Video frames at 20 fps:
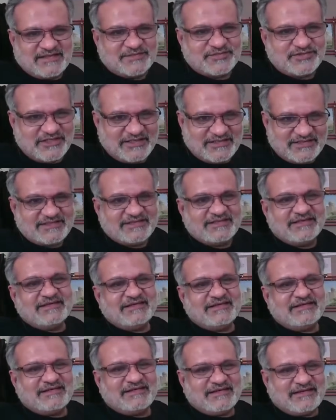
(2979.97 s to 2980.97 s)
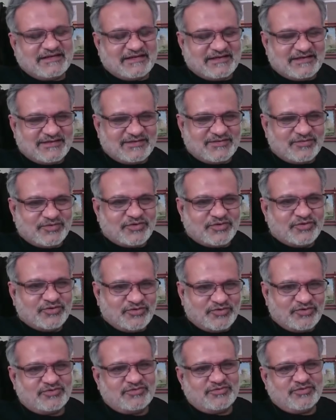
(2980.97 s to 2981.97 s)
some sense,
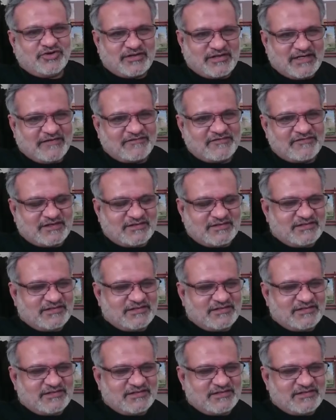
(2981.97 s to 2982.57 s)
who got left.